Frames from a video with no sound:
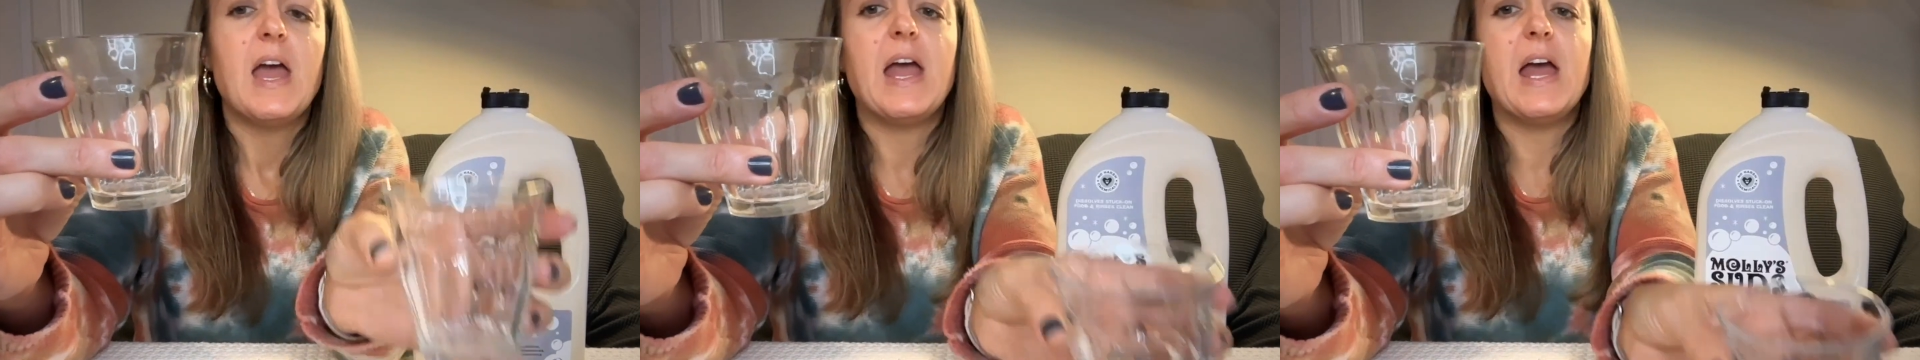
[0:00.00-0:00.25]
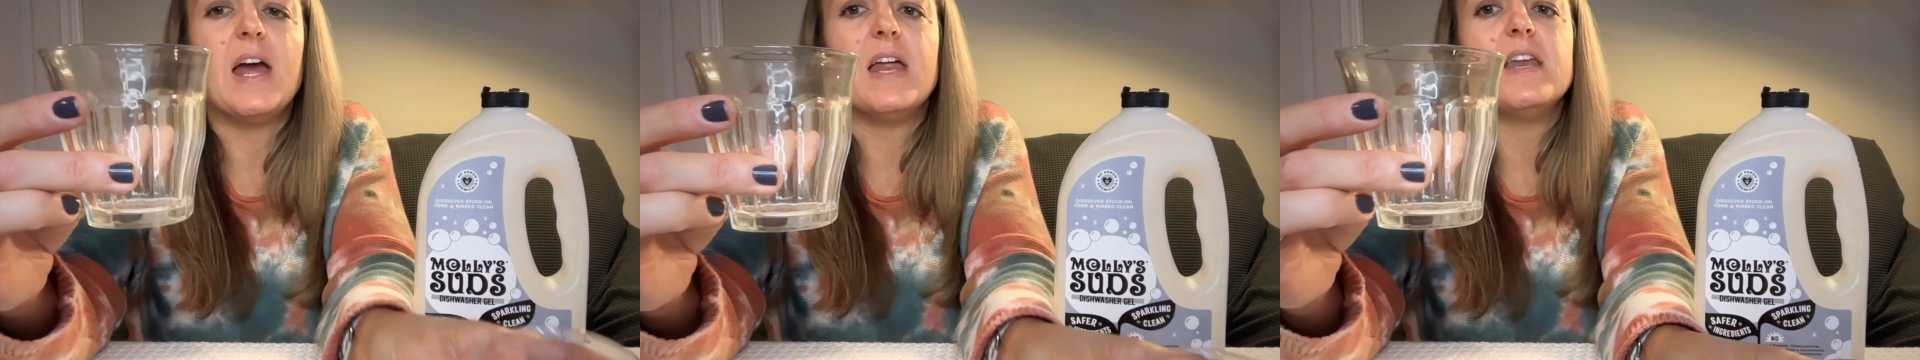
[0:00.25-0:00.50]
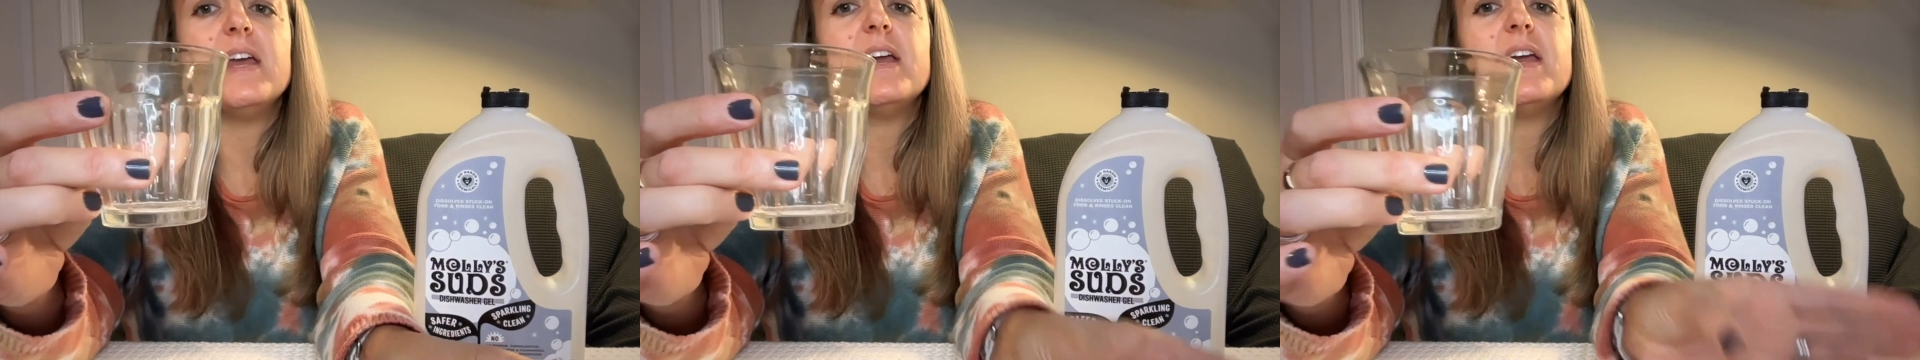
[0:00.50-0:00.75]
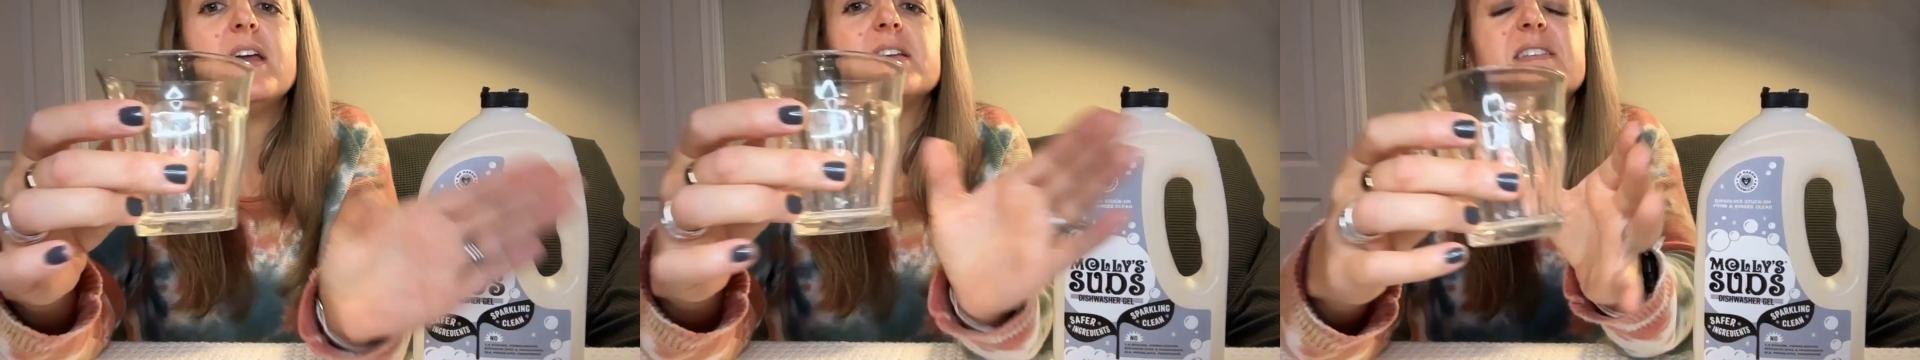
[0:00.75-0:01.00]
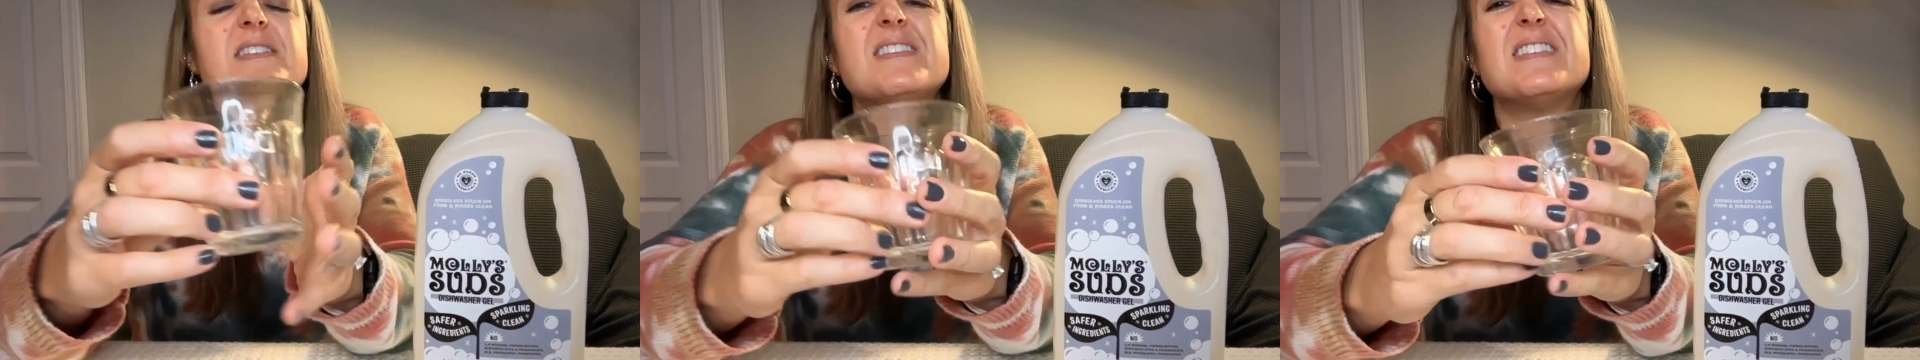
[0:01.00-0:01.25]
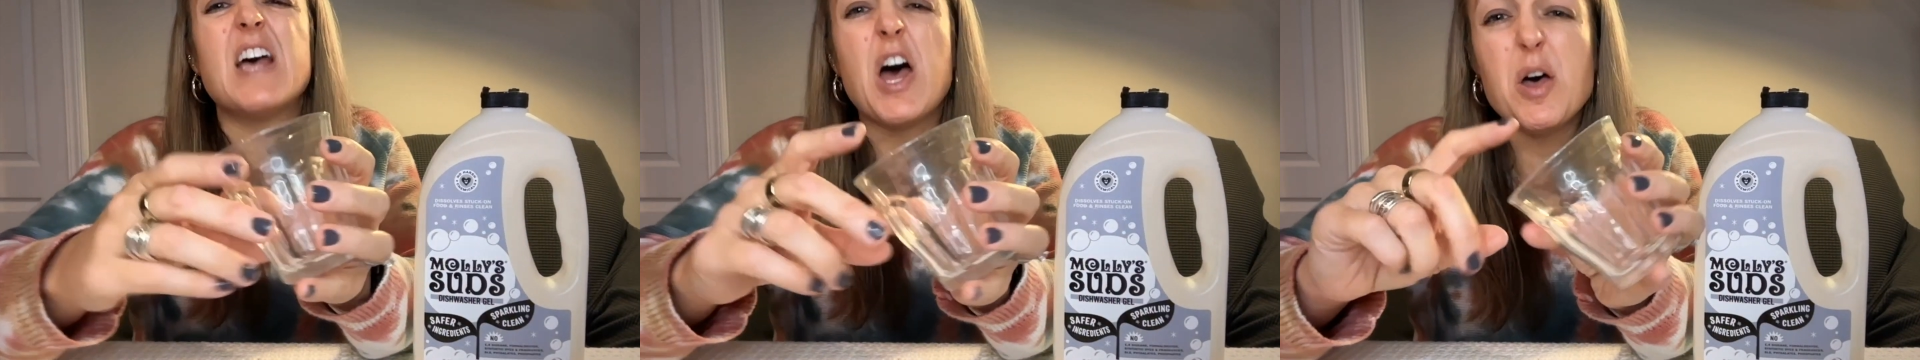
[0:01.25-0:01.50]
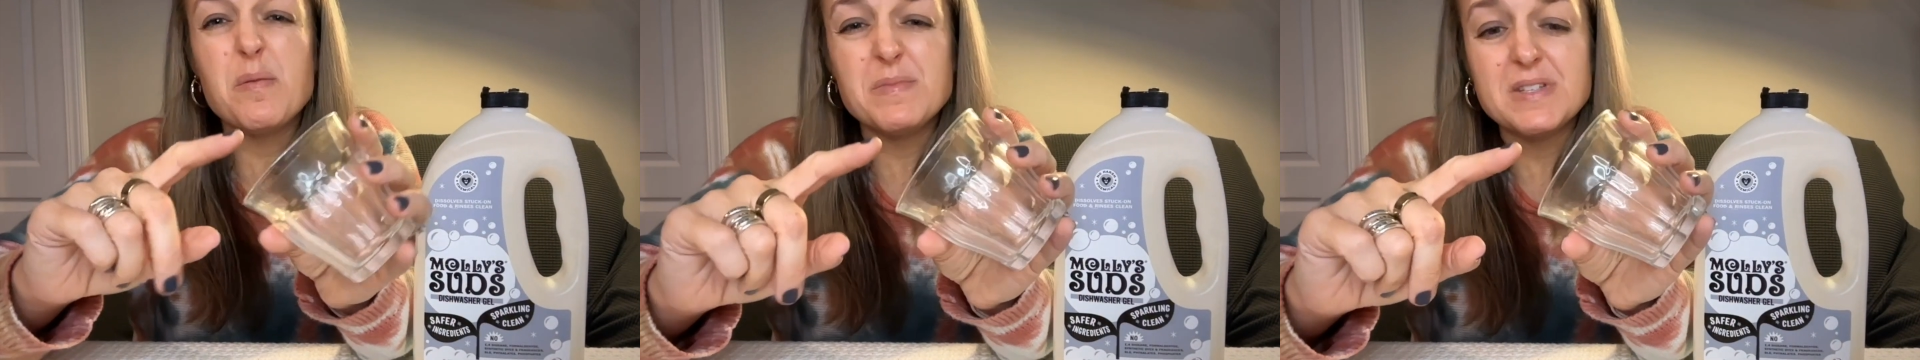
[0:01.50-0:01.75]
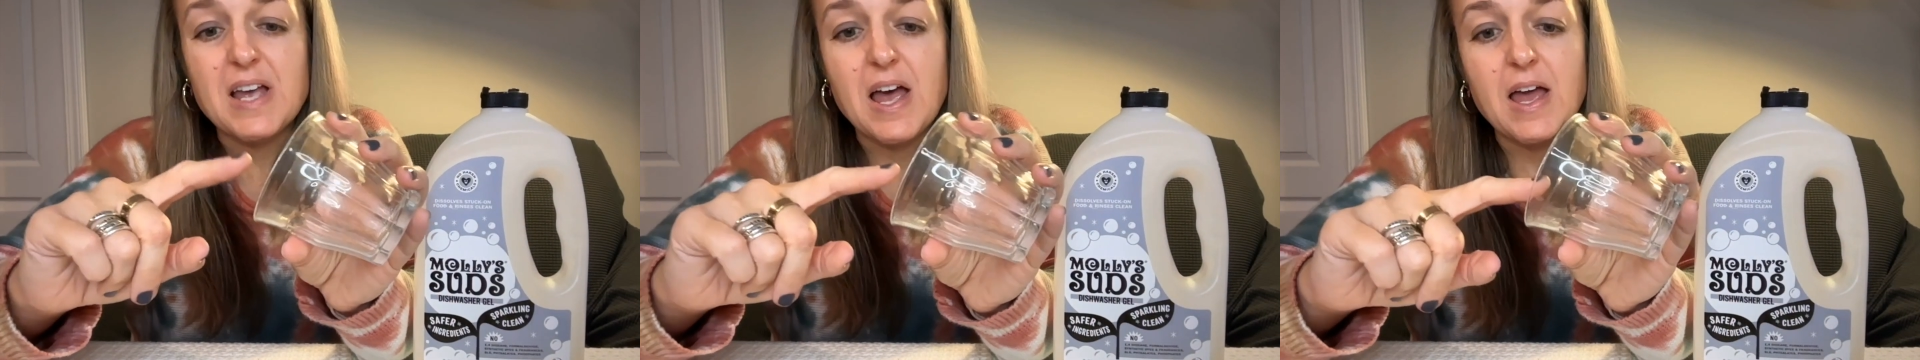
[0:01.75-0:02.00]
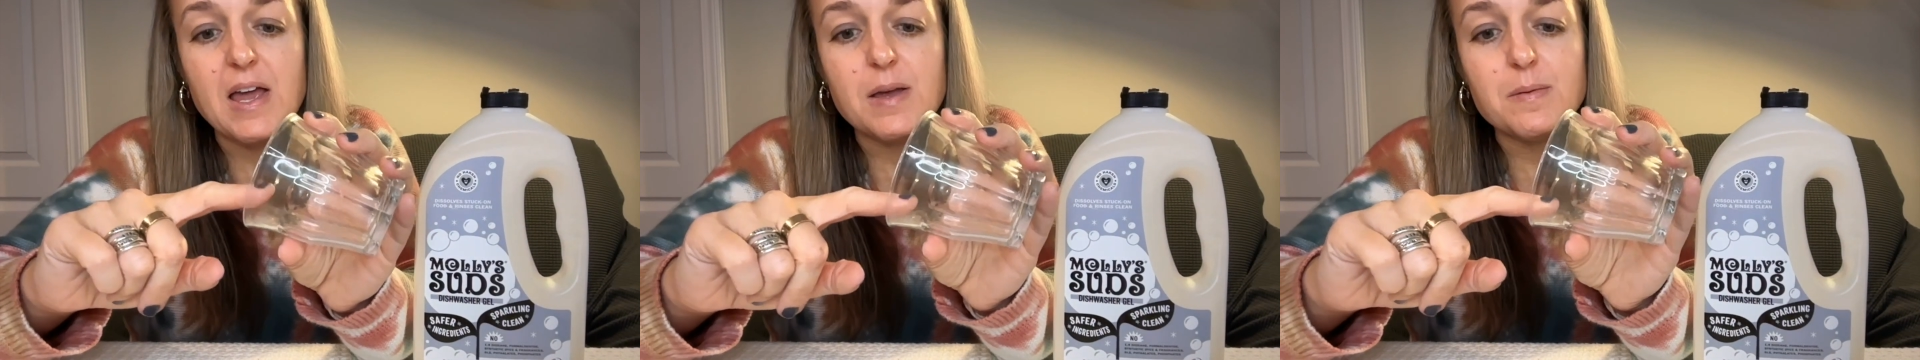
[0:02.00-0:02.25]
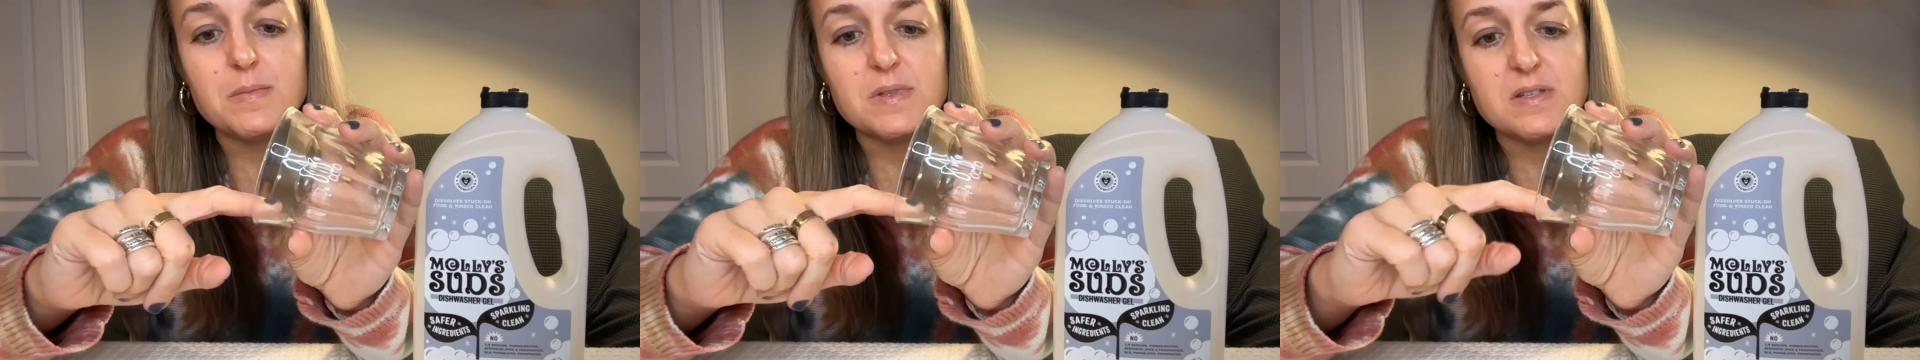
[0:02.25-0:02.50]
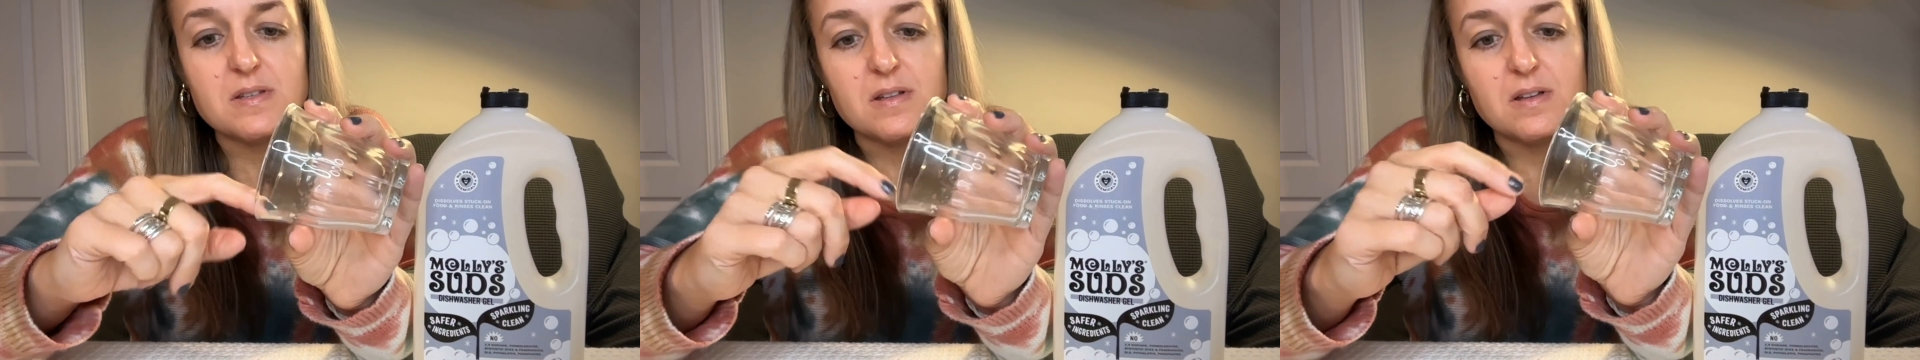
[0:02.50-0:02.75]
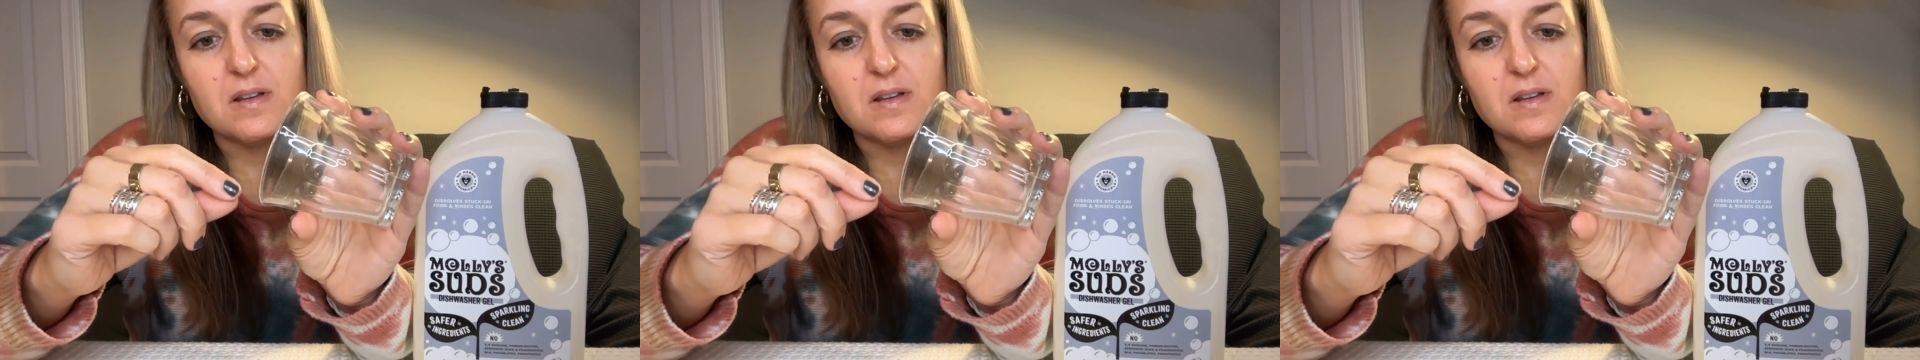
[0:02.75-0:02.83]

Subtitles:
And sometimes,